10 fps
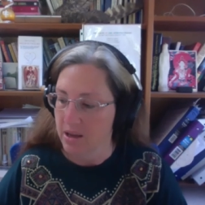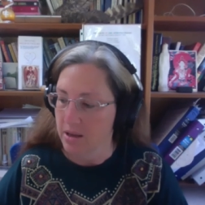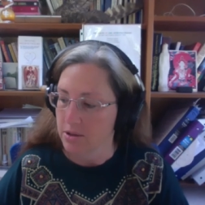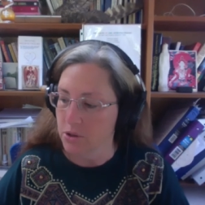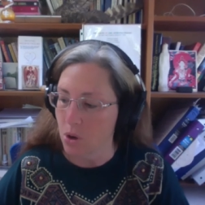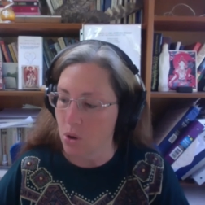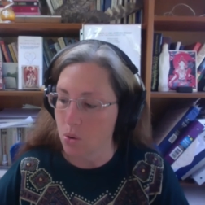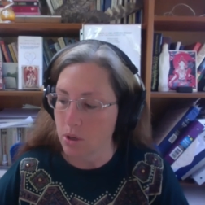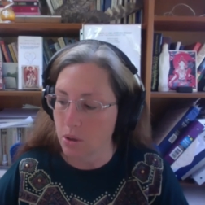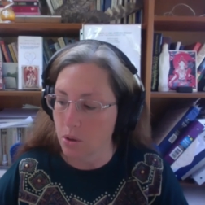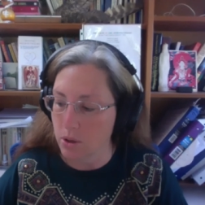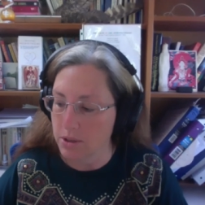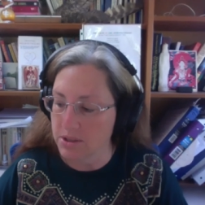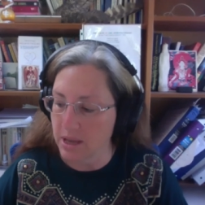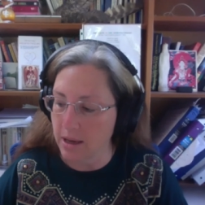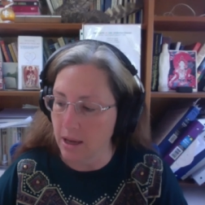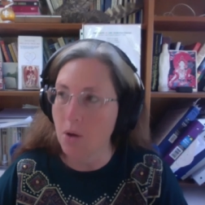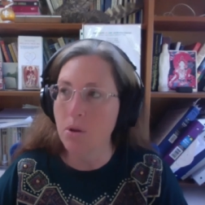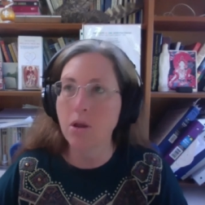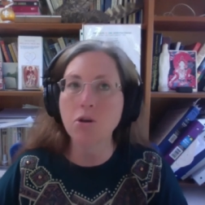So, it's like,
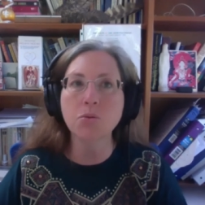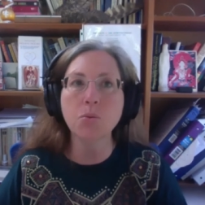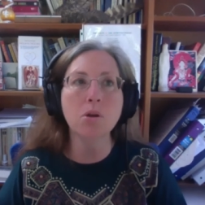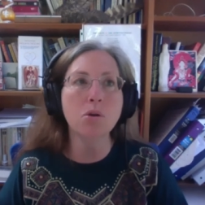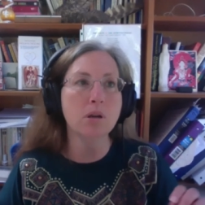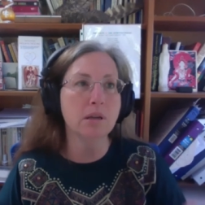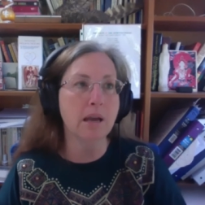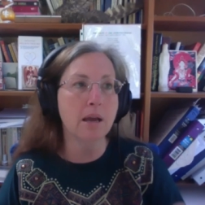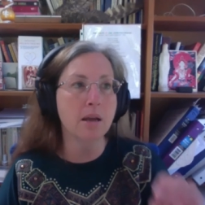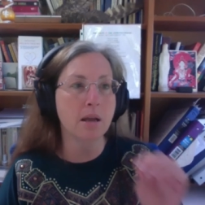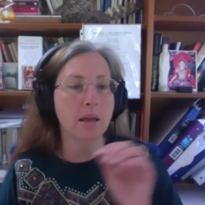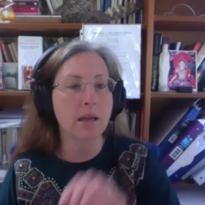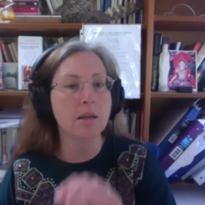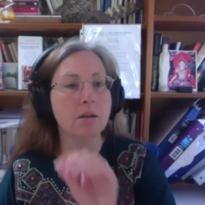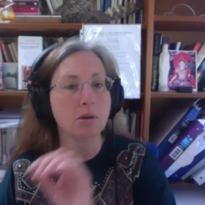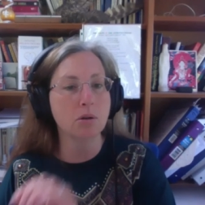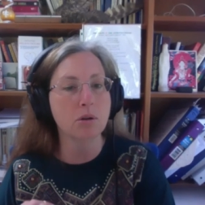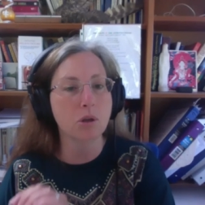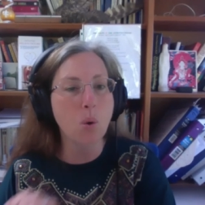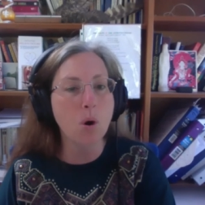here's what you're going to get in
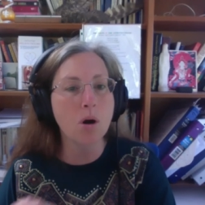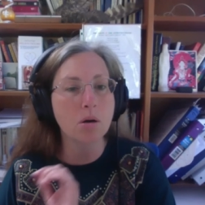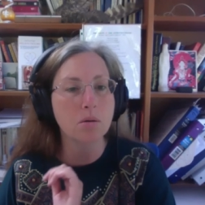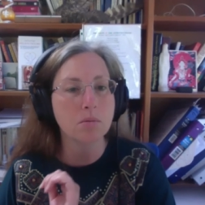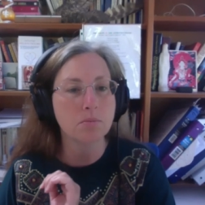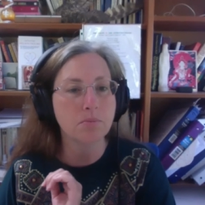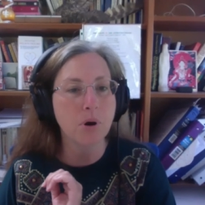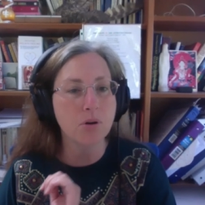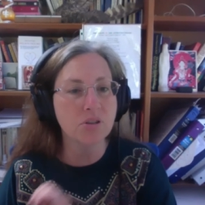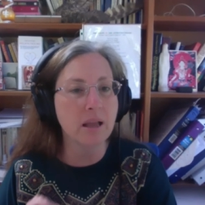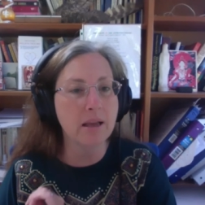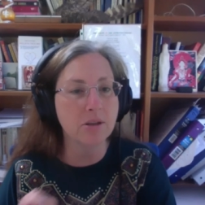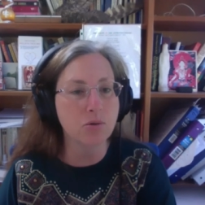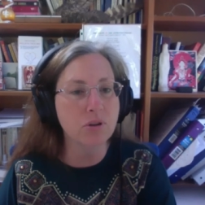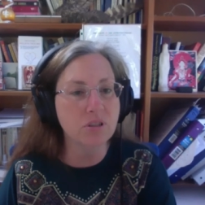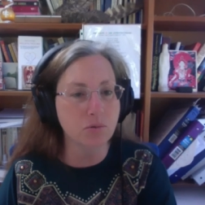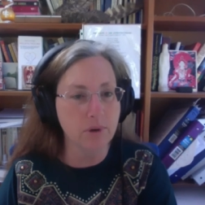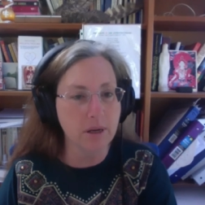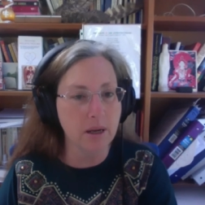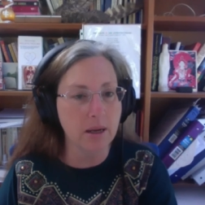your personalized crystal
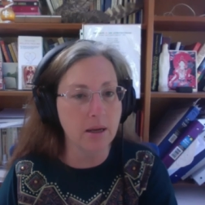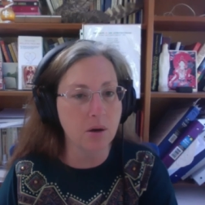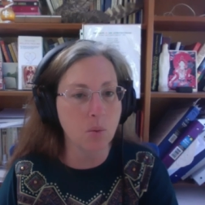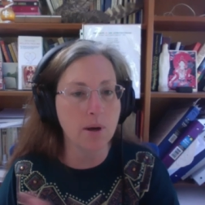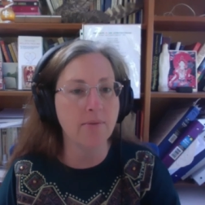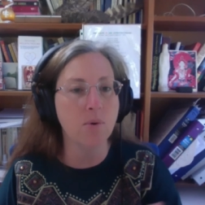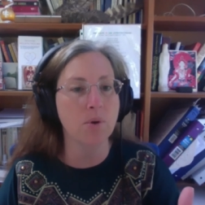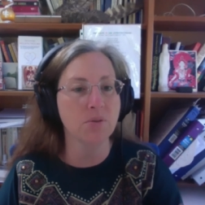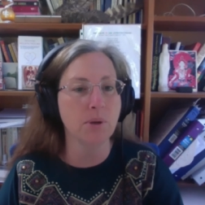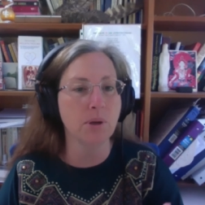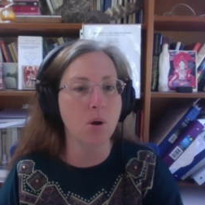reading, or whatever it was we